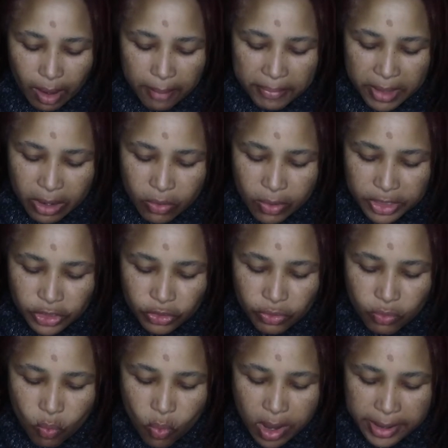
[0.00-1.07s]
I'm not quite sure
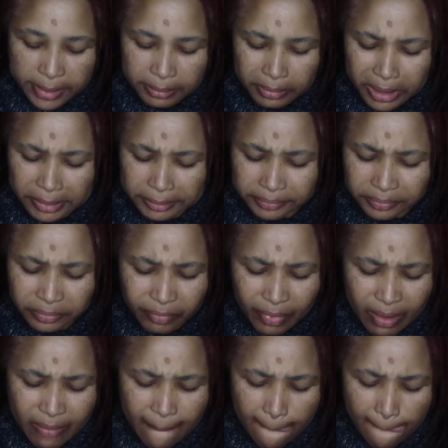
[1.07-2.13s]
what, but
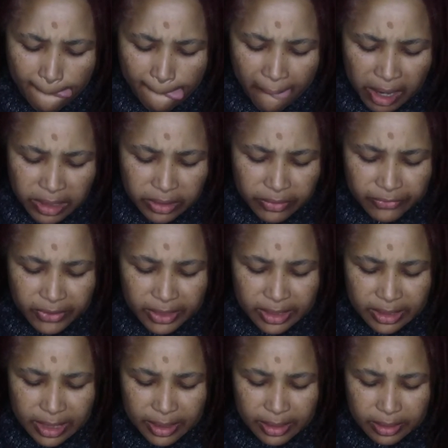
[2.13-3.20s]
it's a funny
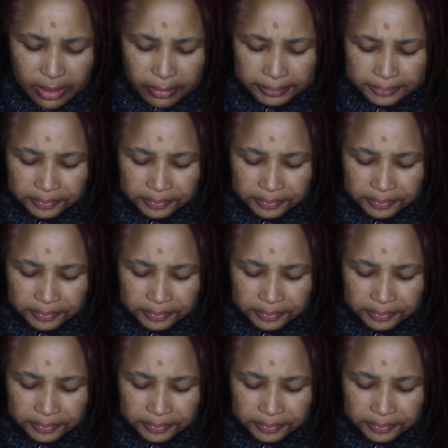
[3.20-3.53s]
taste.